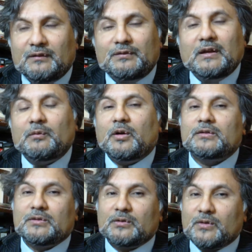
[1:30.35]
We have
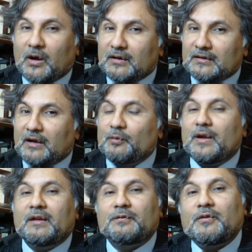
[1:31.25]
also gone
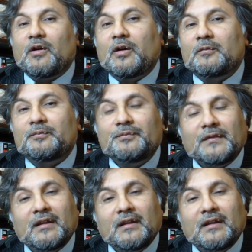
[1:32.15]
away from